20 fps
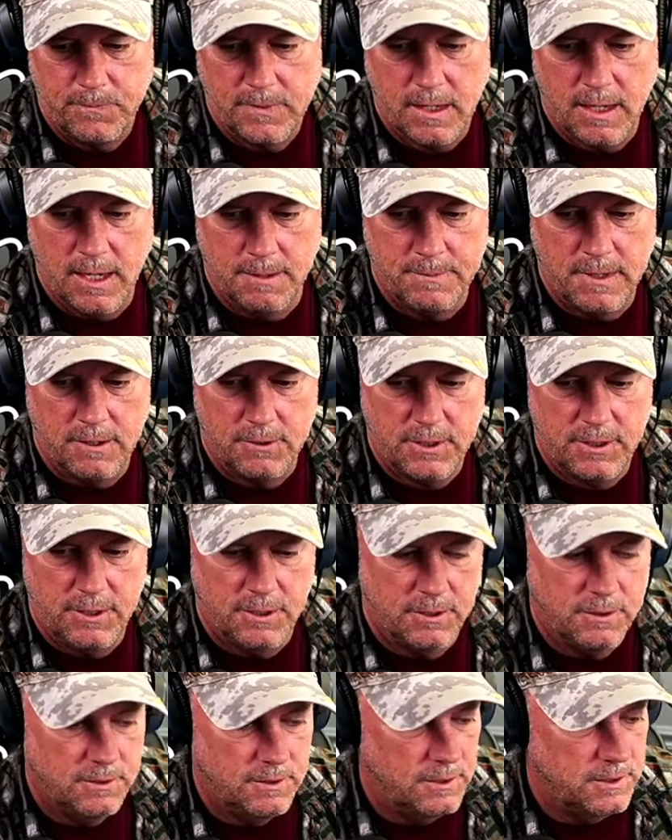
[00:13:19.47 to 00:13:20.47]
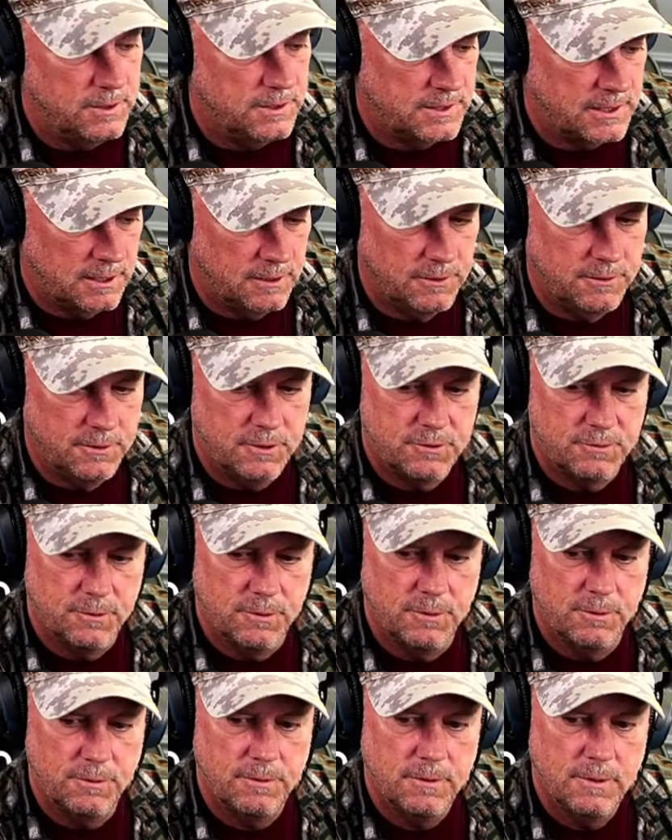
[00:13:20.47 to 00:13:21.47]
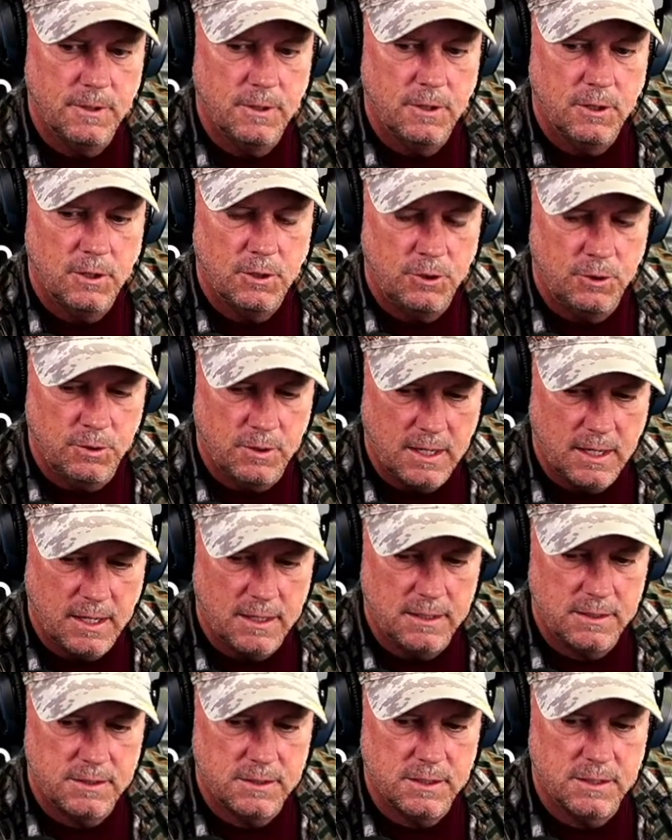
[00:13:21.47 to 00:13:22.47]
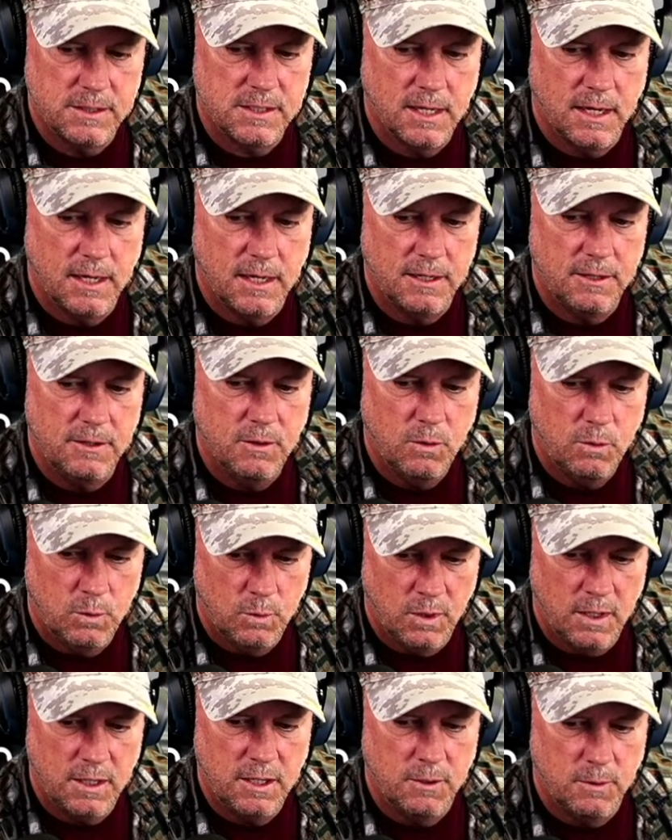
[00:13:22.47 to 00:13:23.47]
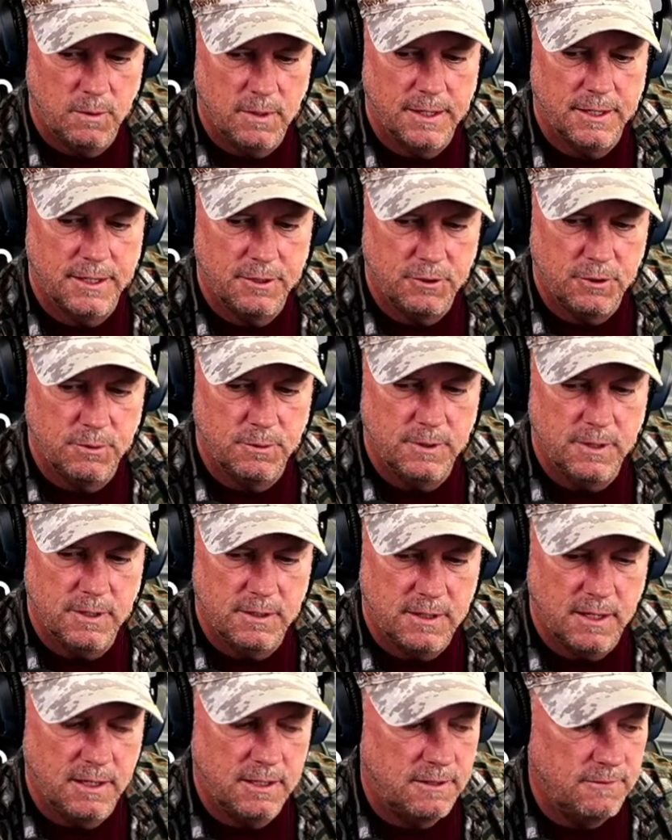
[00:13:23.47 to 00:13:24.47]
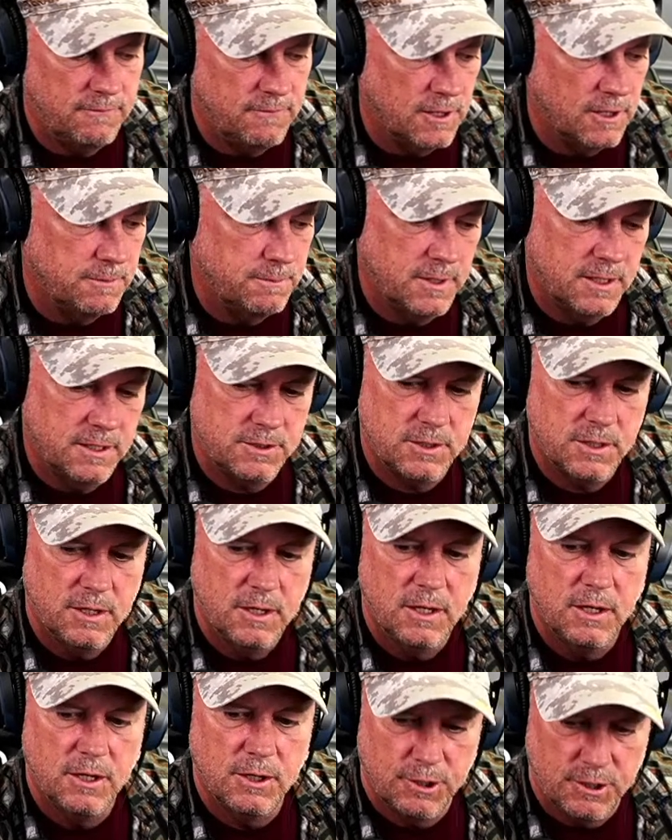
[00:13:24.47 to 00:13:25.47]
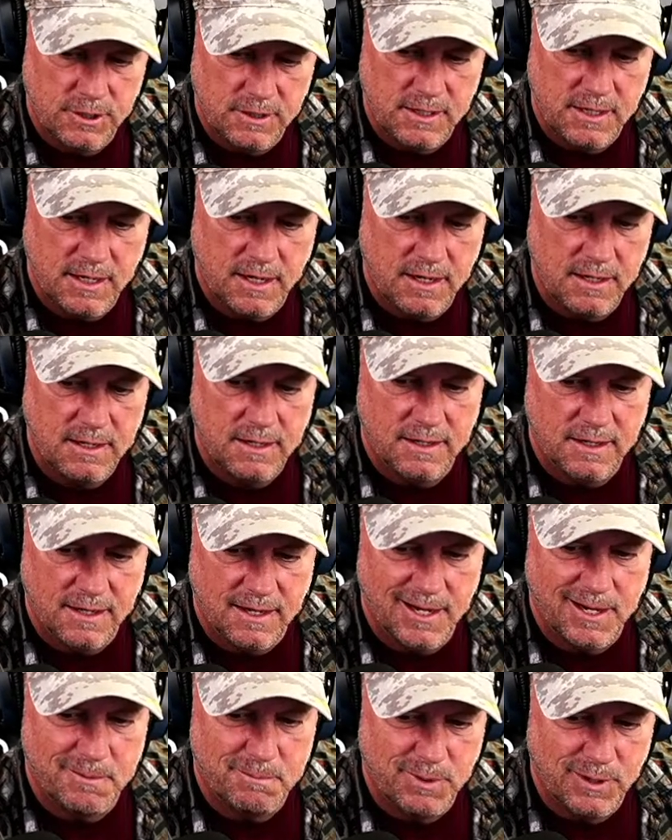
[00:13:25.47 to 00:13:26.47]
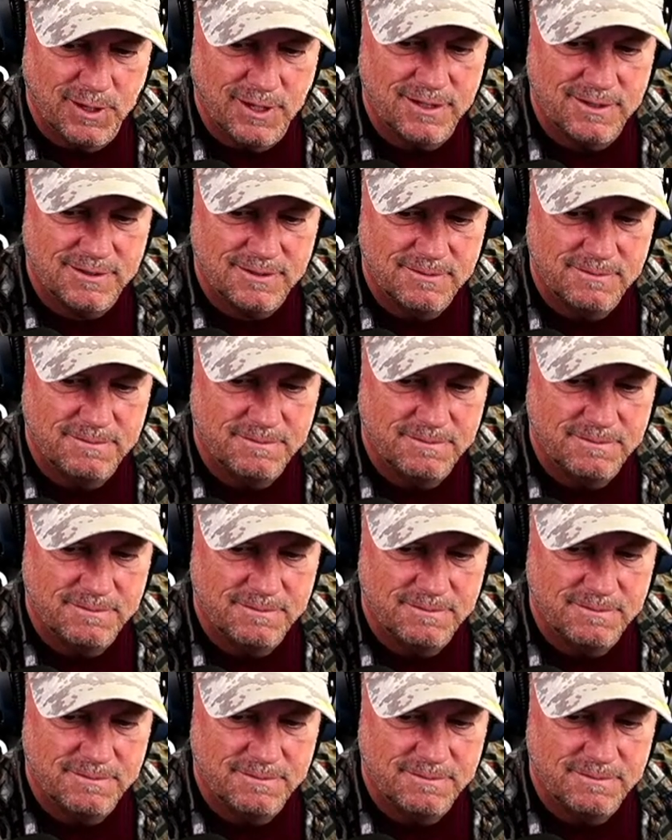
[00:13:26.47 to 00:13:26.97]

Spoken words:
I'm out here telling the truth. You guys decide what you want to do with it. Thank you very much. Good day, and God bless.